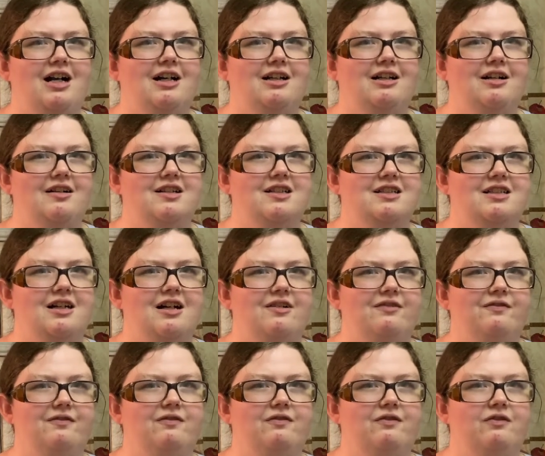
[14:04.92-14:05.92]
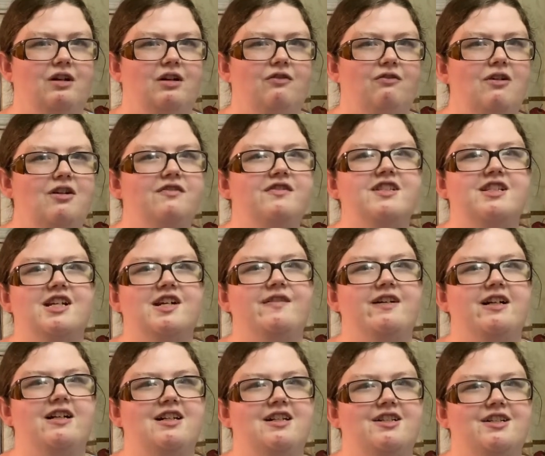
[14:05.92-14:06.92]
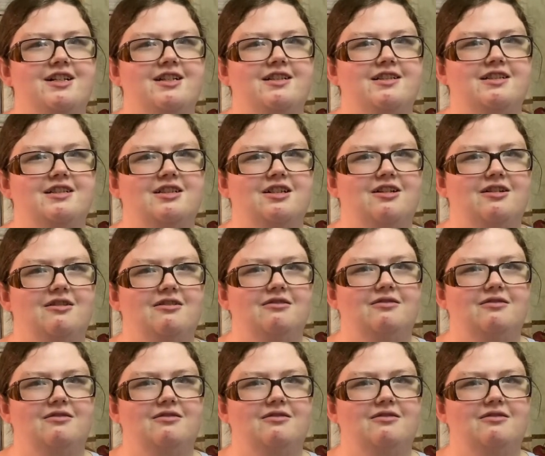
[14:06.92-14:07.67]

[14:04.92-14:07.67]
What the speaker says: of stuff for Thanksgiving in the kitchen. So